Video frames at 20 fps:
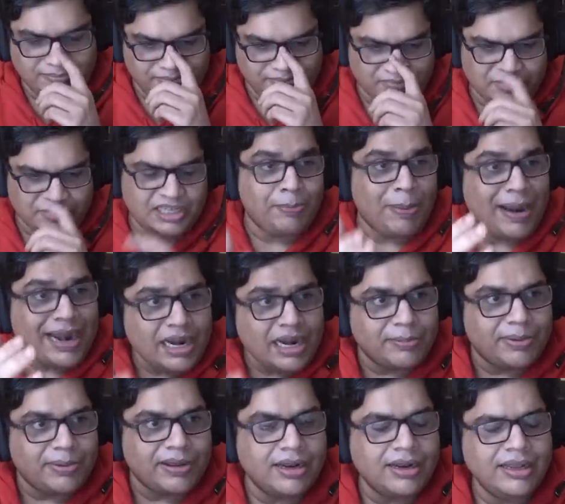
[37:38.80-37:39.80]

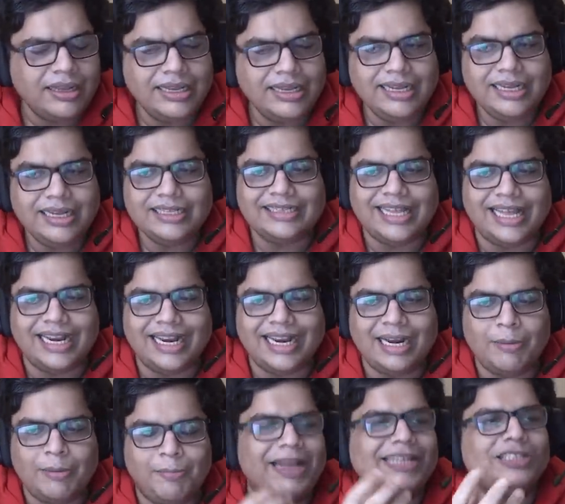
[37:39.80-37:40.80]
dependable, then
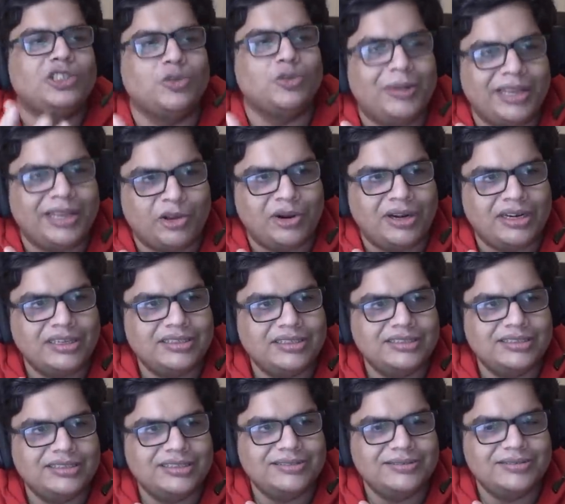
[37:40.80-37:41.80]
it pays to be good.
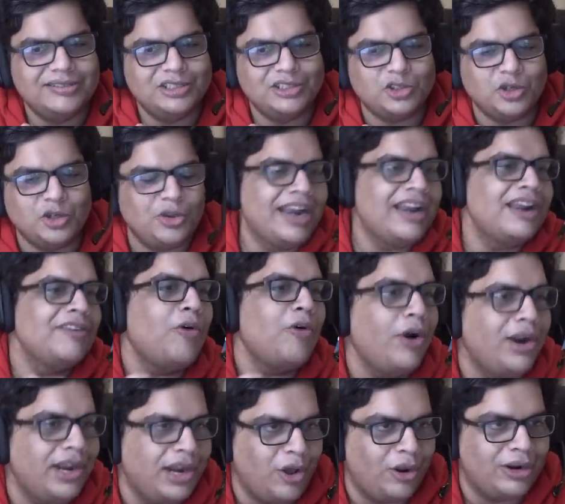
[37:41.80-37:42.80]
So you get
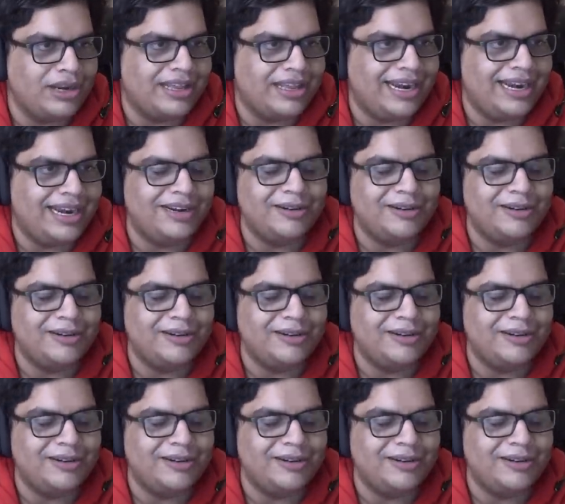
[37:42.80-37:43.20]
rewarded on Cred.